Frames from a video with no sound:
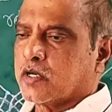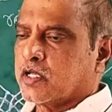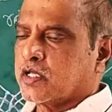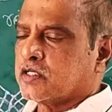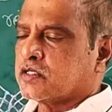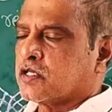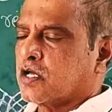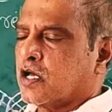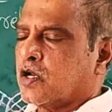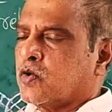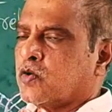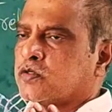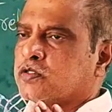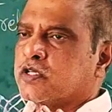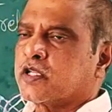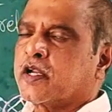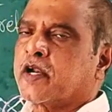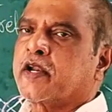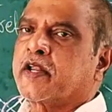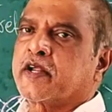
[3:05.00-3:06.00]
is hollow
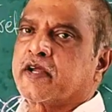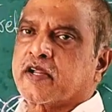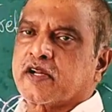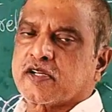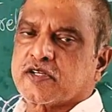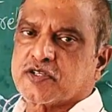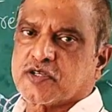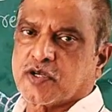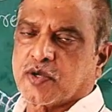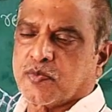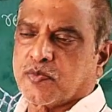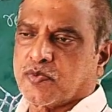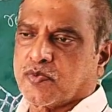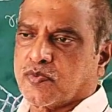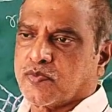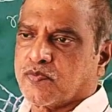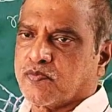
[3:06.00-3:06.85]
cylindrical shape.